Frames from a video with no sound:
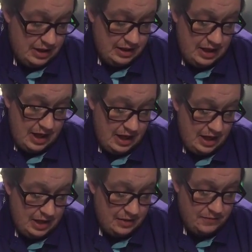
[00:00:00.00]
yeah,
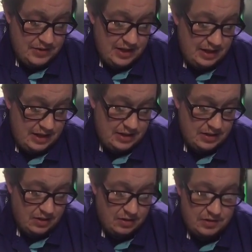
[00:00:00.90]
and the facilities
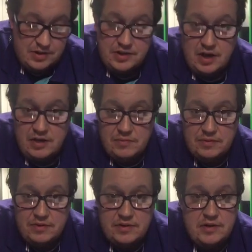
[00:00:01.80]
aren't just
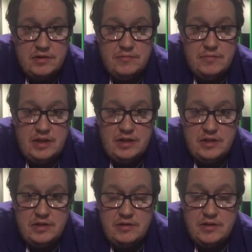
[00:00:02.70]
open to media
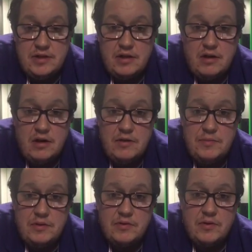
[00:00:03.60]
students, they are
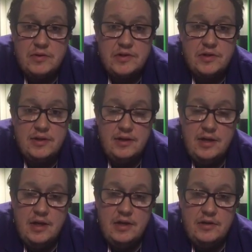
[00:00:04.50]
open across the
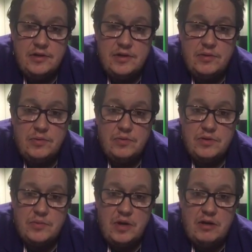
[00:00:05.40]
school
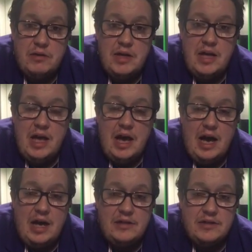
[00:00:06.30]
as well.
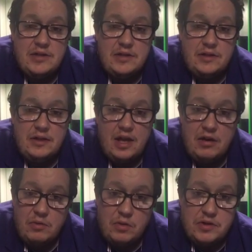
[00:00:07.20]
And they are
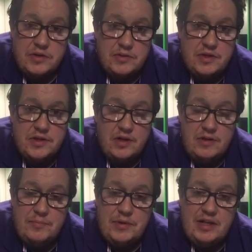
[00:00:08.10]
what's on the site,
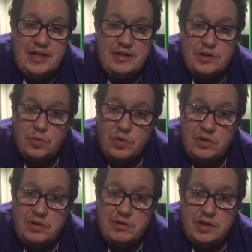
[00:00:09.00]
but it's what
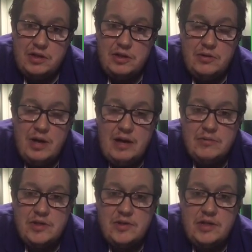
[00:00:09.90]
you can do
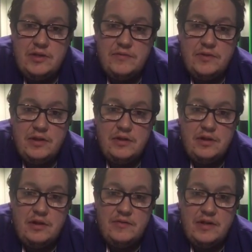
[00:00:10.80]
outside of the
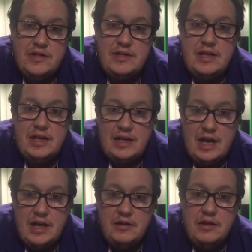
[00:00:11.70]
university,
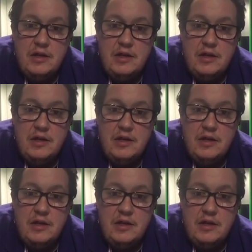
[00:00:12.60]
again,